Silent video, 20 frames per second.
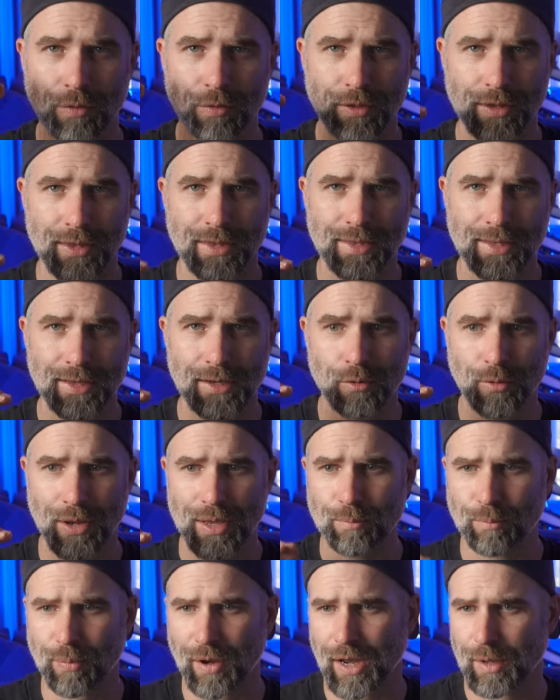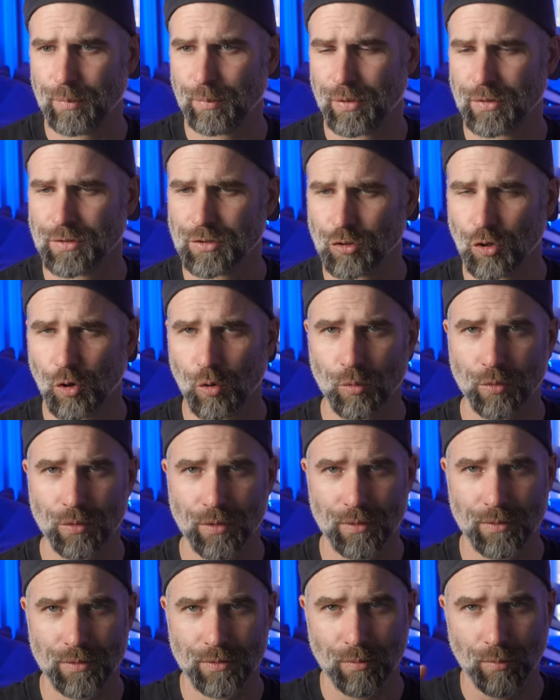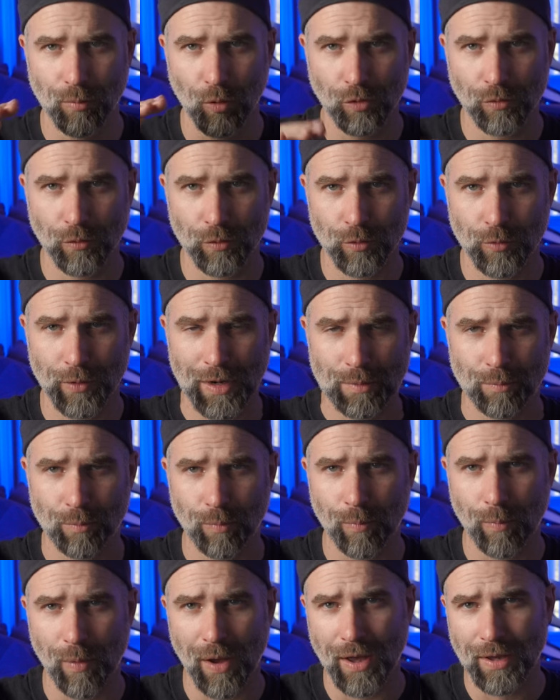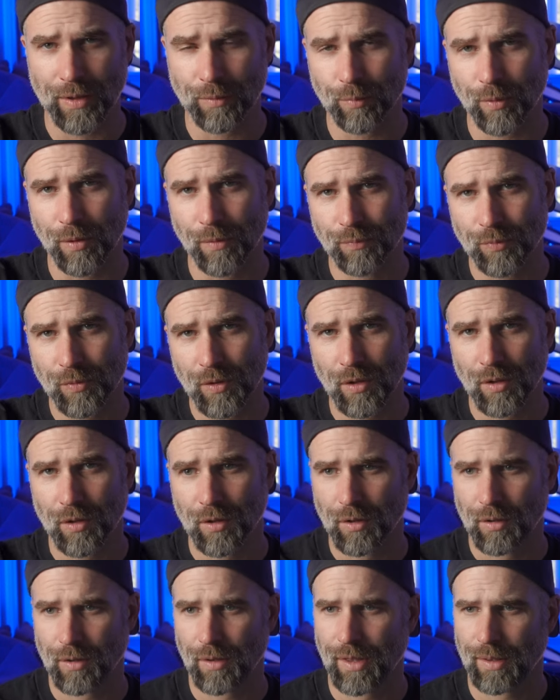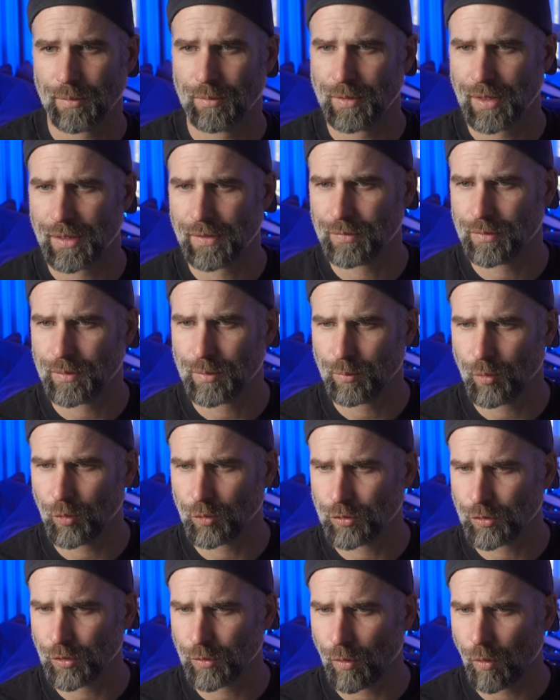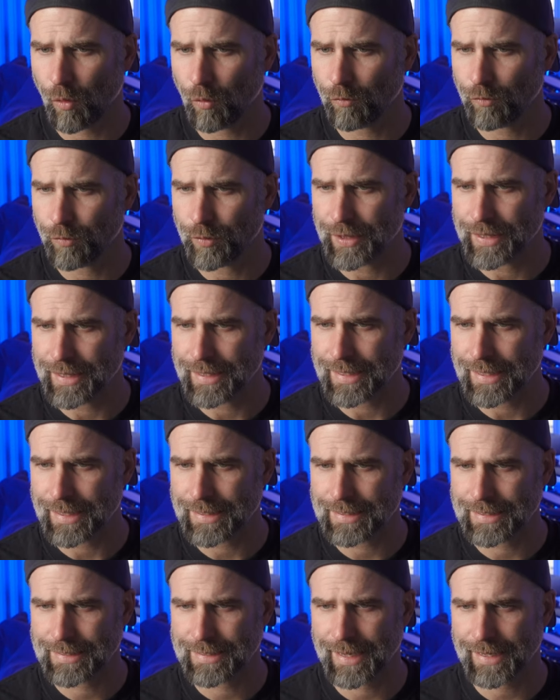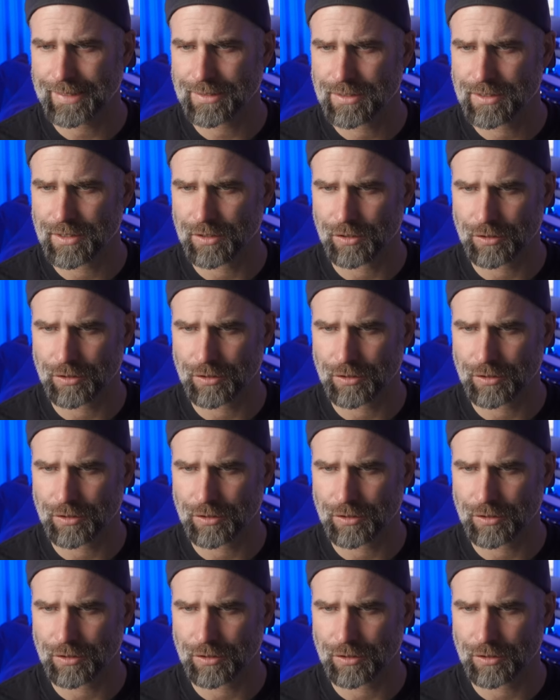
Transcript: the grain pipe. So the bottom of the grain pipe and bottom of the kettle.